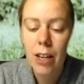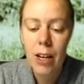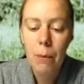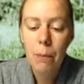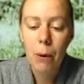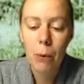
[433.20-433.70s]

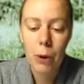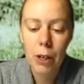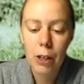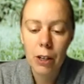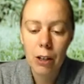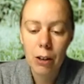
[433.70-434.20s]
but
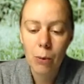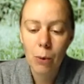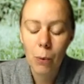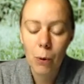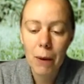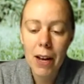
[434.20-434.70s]
when
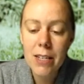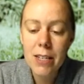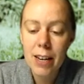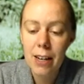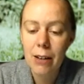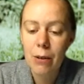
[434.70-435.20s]
we're
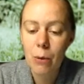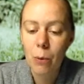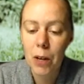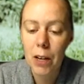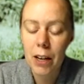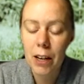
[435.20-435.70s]
meditating,
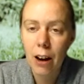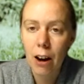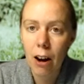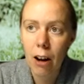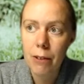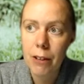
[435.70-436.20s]
we
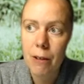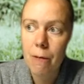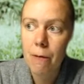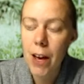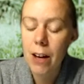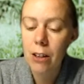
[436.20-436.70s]
often
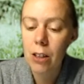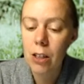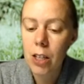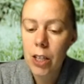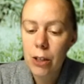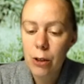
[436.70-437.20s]
fail
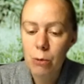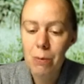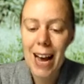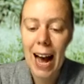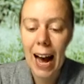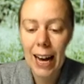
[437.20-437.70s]
to
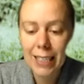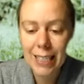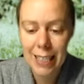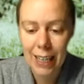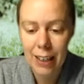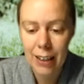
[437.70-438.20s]
be
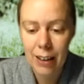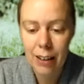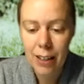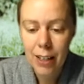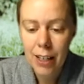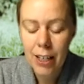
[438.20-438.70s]
acting.
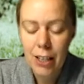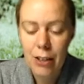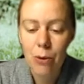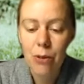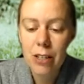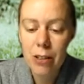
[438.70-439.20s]
And
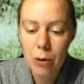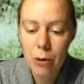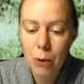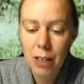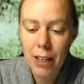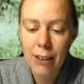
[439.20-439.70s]
so this is a
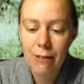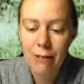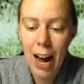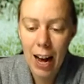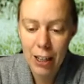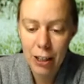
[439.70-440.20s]
weekend of
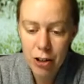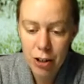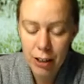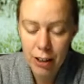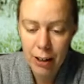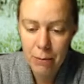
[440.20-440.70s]

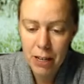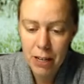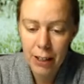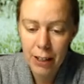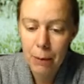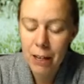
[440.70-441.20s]
action, I'm
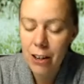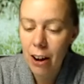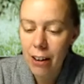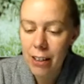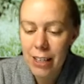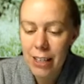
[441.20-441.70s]
hearing, but
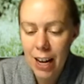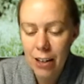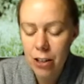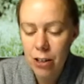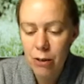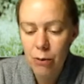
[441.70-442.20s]
not in the
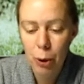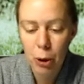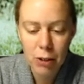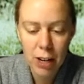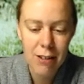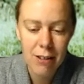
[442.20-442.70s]
action of
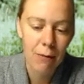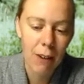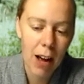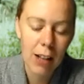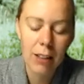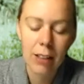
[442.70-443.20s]
protest and
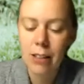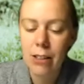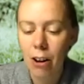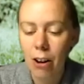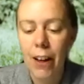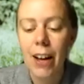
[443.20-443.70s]
violence
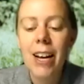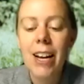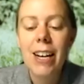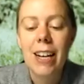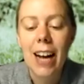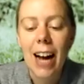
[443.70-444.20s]
and all the
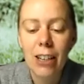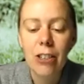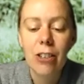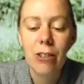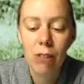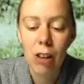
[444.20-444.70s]

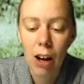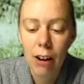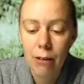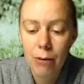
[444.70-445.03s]
action of love,